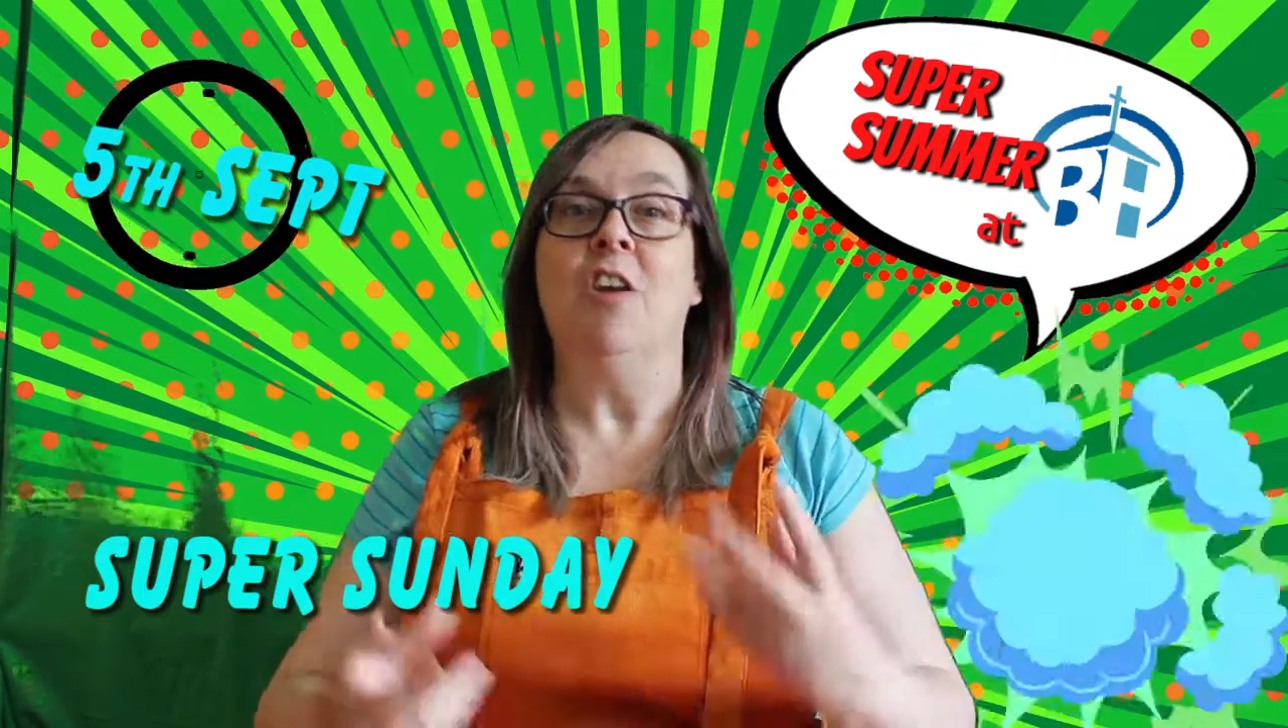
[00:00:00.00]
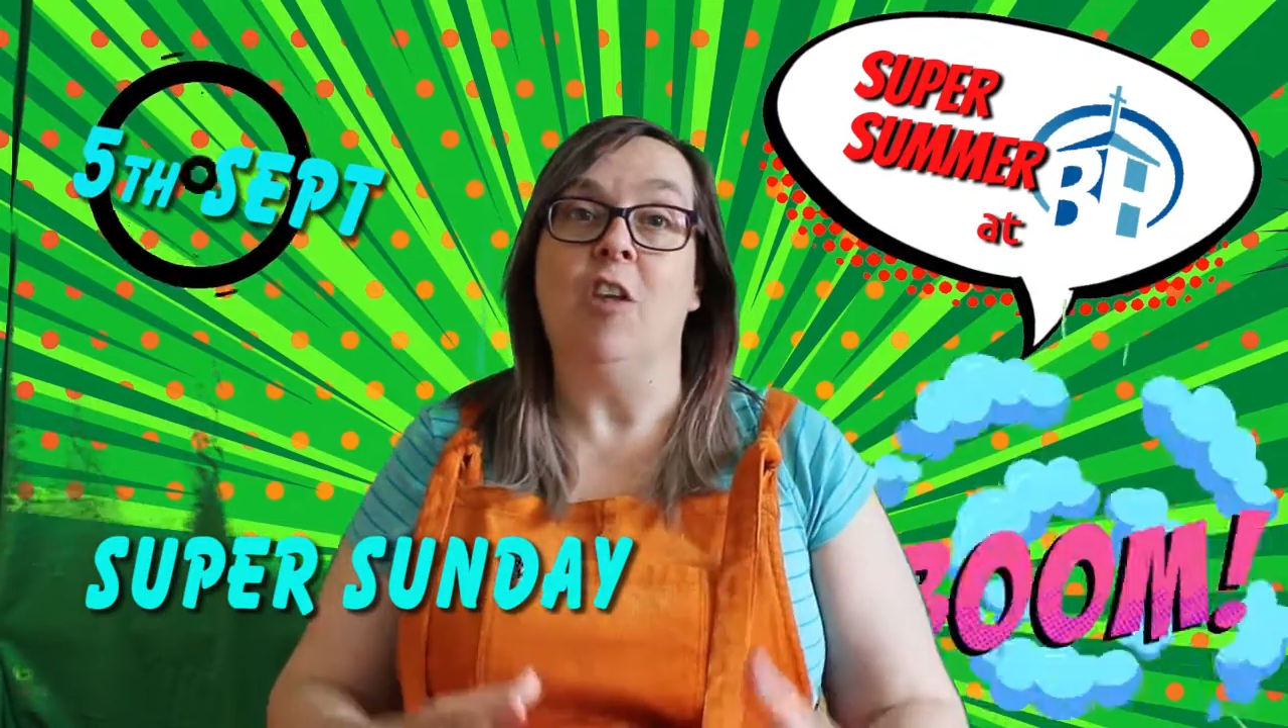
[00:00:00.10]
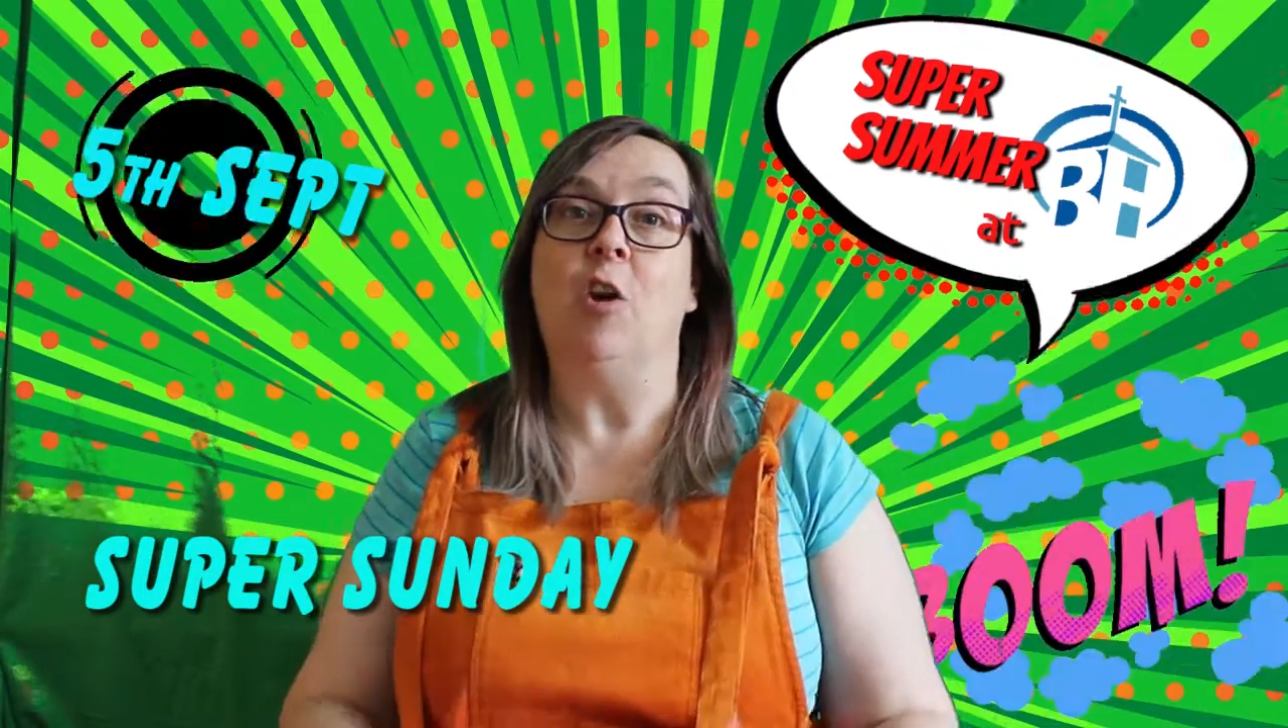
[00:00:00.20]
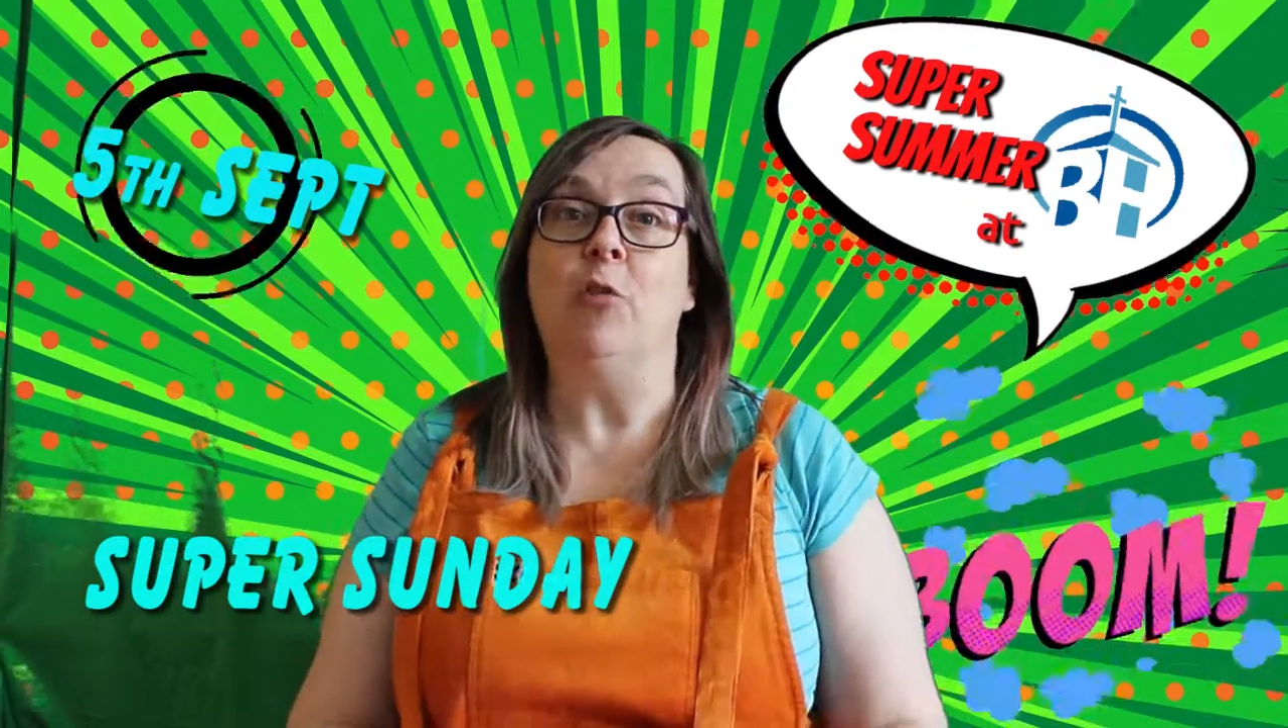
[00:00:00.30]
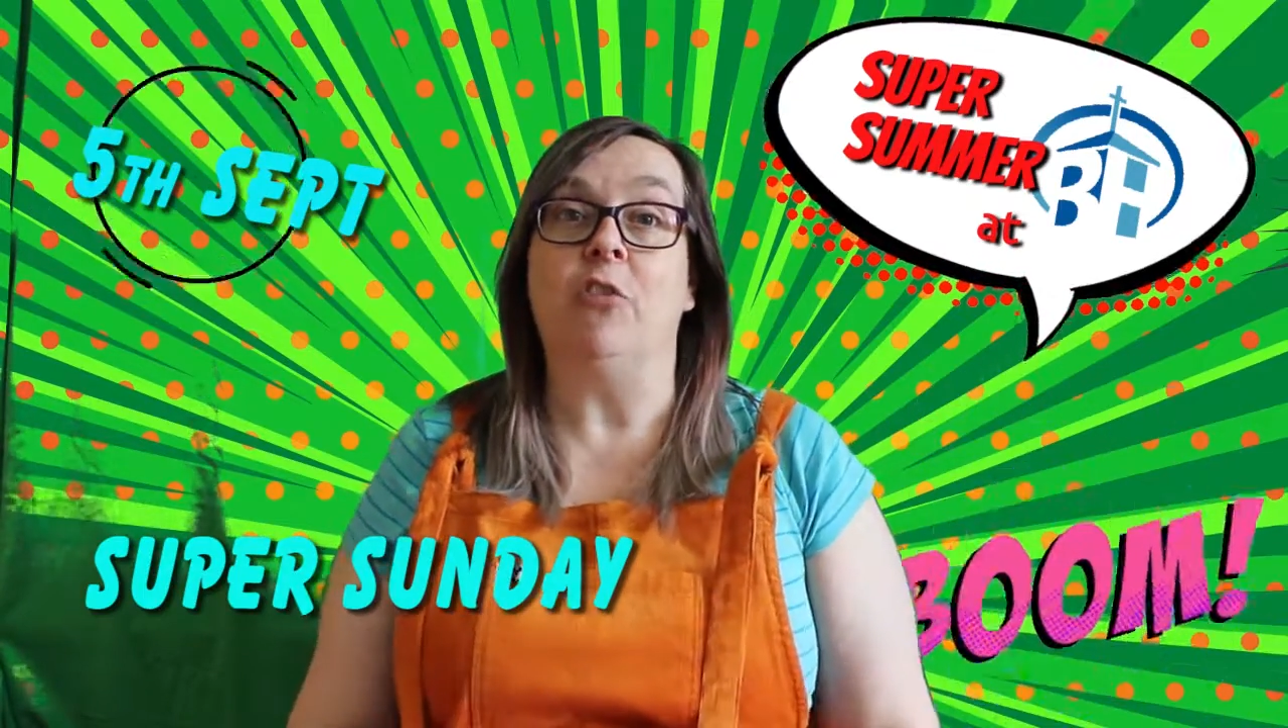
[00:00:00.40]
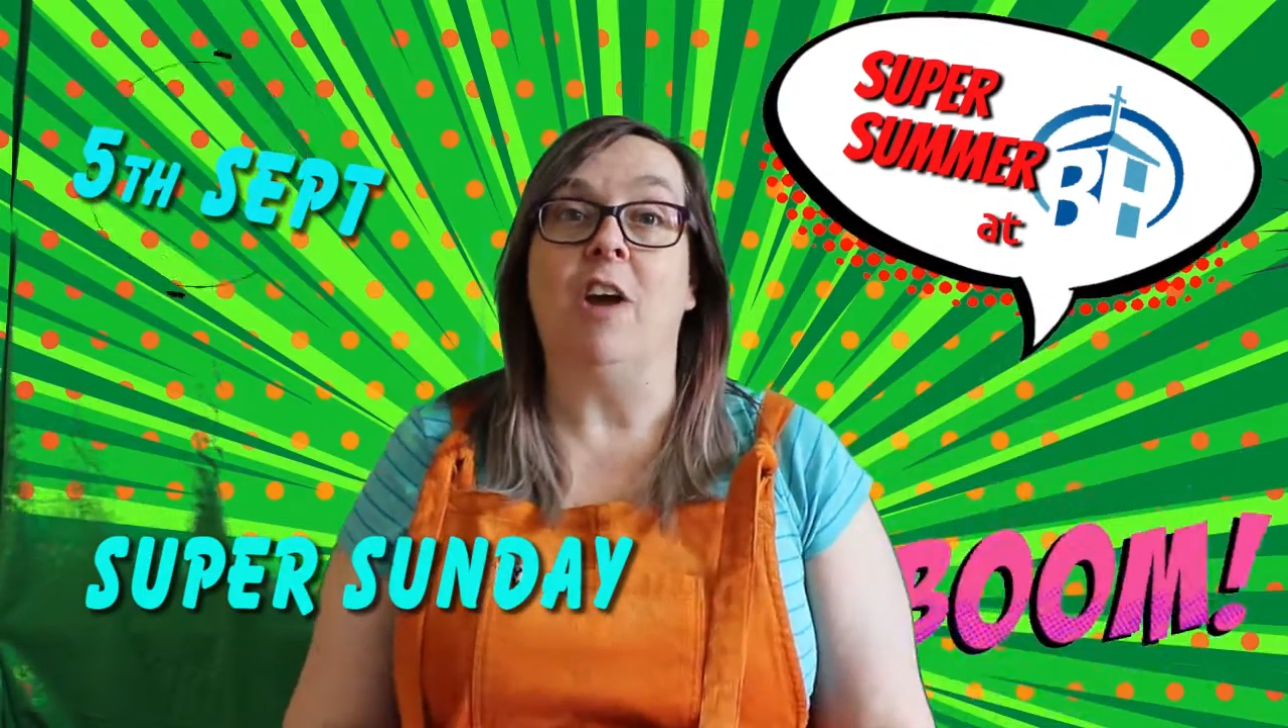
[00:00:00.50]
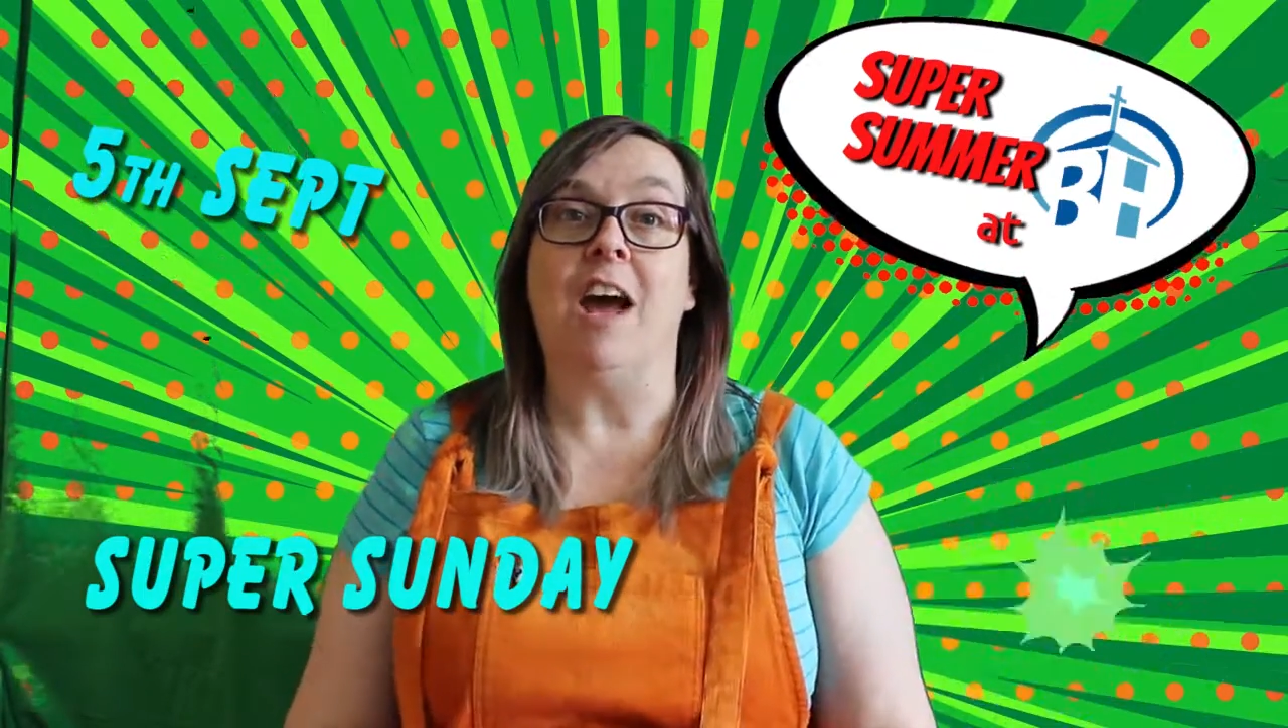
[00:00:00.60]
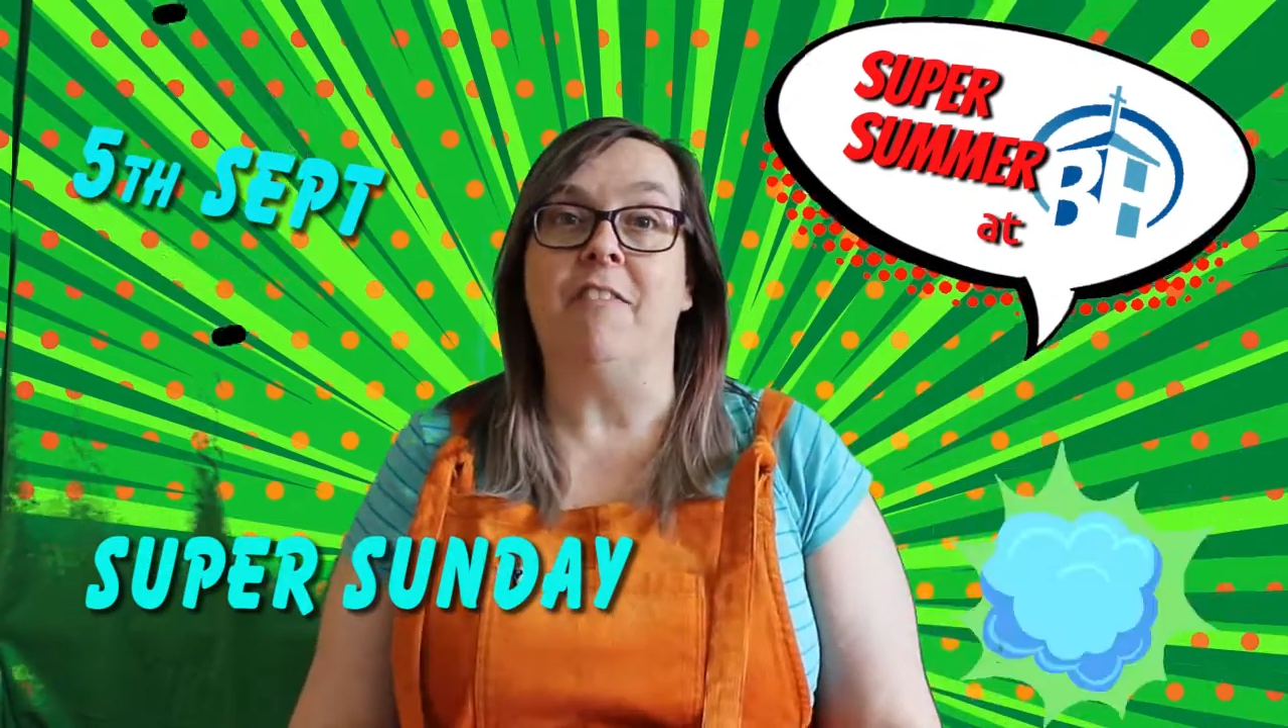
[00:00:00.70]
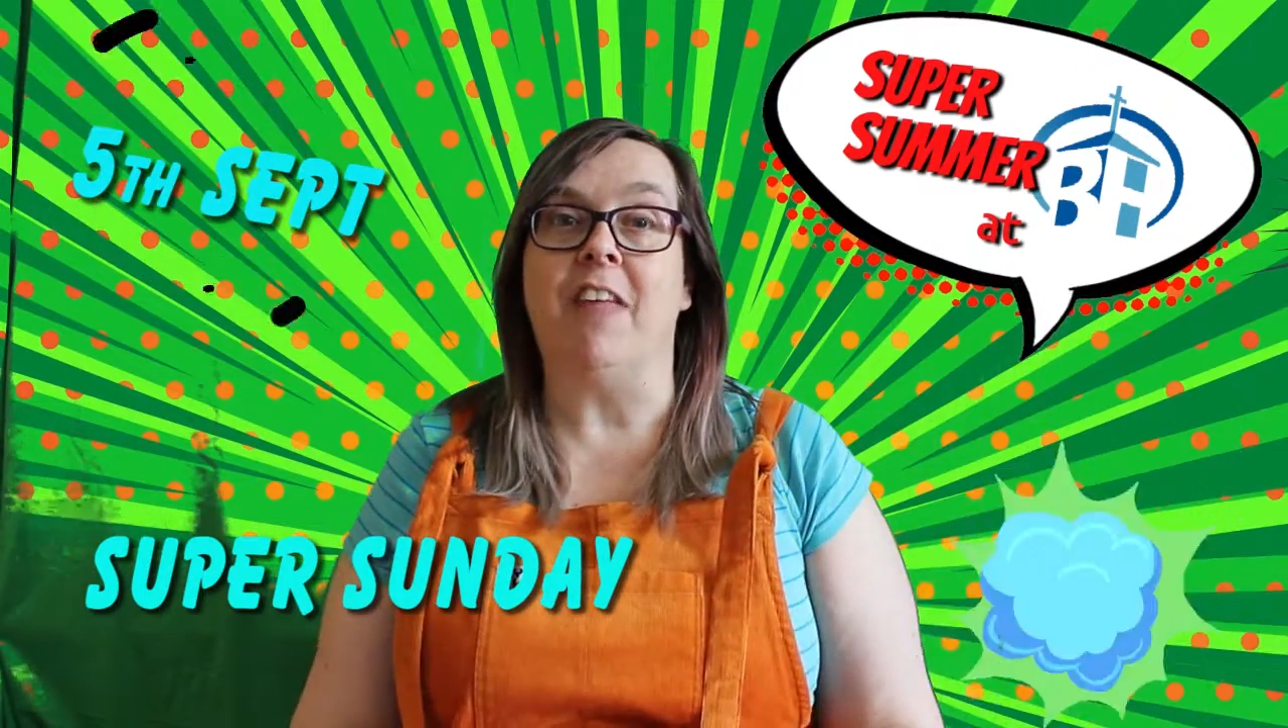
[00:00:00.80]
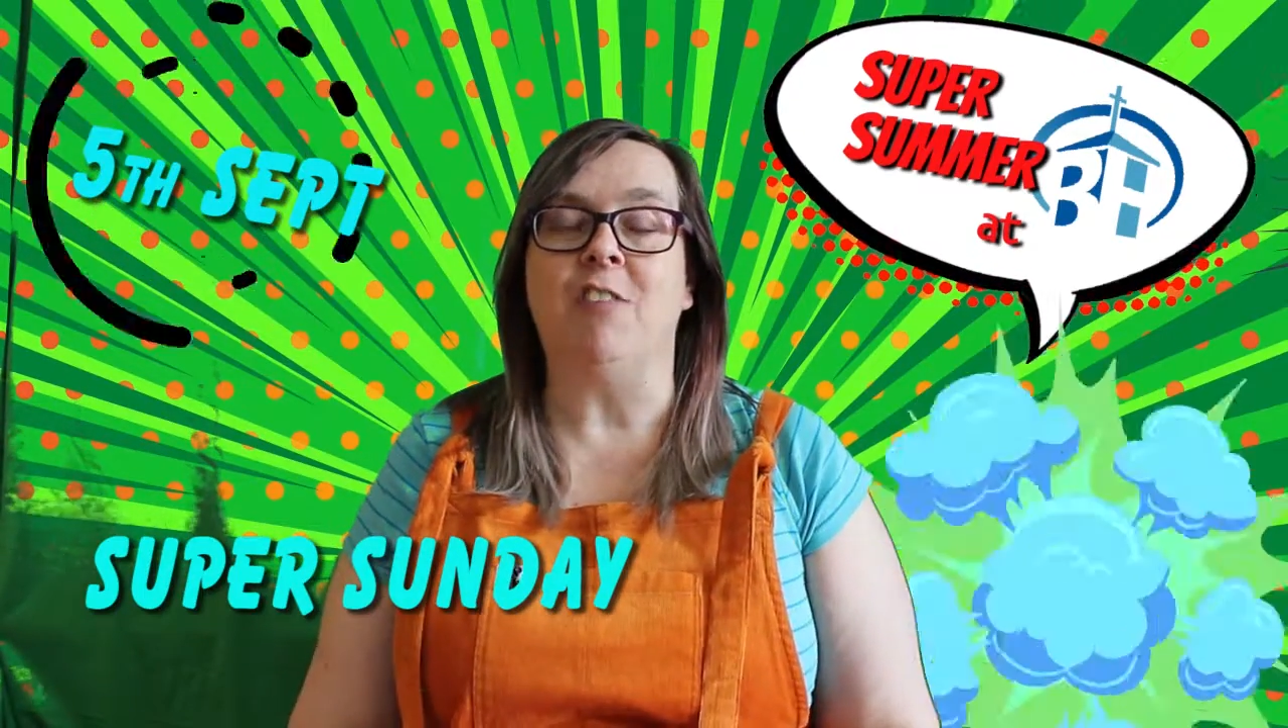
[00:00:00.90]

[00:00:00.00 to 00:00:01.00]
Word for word: that'll also have that